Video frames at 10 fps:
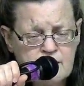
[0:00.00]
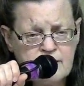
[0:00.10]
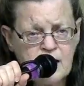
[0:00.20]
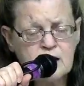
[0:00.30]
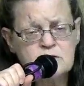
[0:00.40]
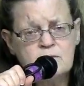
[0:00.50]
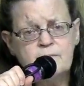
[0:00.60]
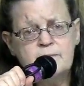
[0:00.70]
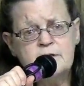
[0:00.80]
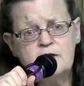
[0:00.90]
that
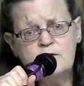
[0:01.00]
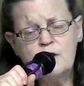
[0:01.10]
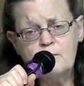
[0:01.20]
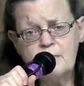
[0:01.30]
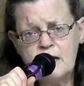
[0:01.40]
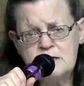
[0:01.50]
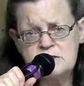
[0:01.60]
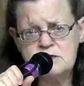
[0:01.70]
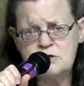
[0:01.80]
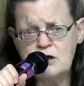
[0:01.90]
did their
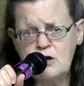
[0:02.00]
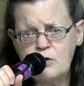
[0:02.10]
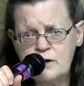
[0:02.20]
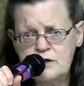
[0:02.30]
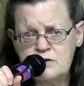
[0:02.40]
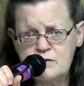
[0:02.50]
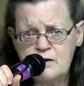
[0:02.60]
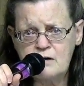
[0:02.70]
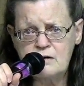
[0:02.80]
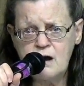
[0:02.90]
best to, according to
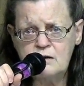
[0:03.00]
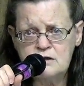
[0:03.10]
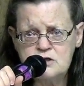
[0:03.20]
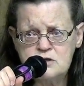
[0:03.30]
their knowledge,